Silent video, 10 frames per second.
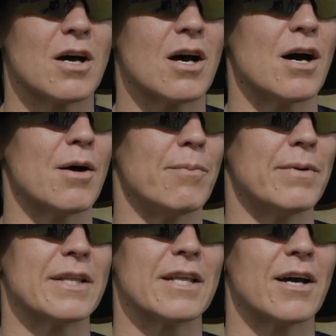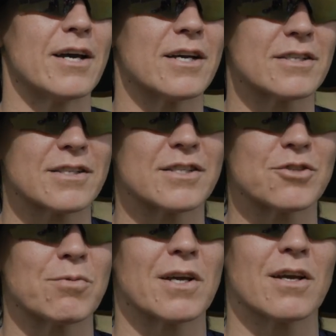And then Aya's in
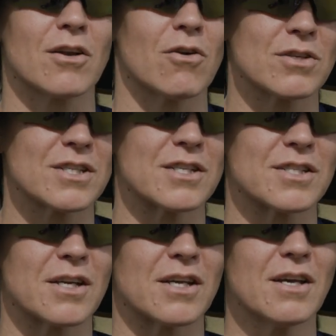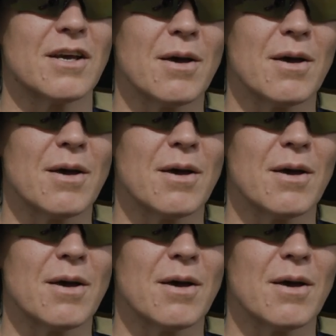swing, and Klaas is a